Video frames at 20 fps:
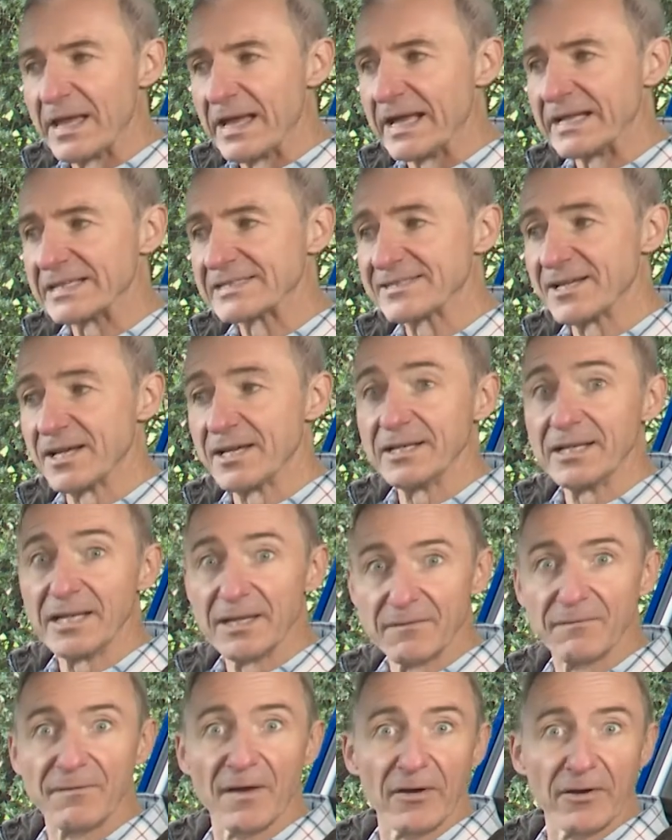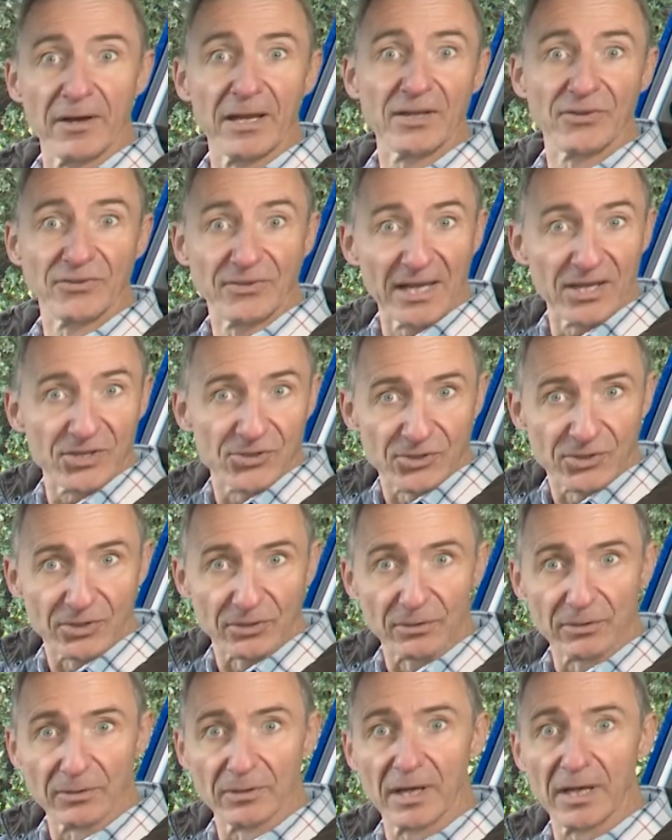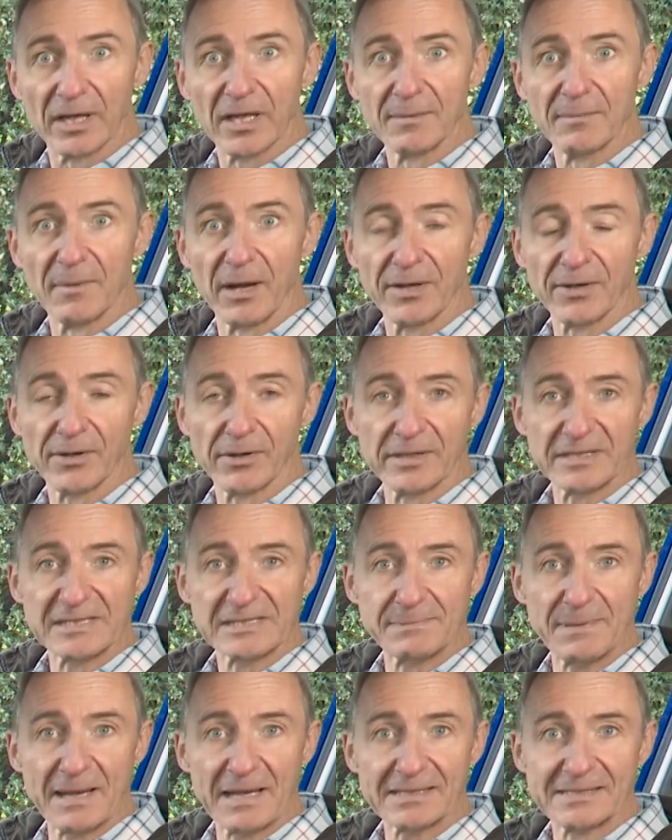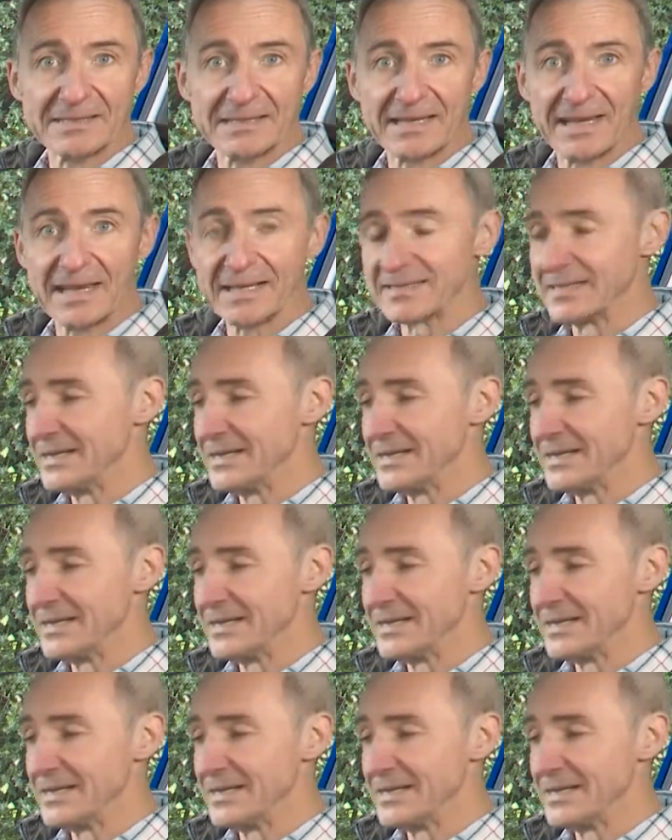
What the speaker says: It's certainly very digital. You might not expect to get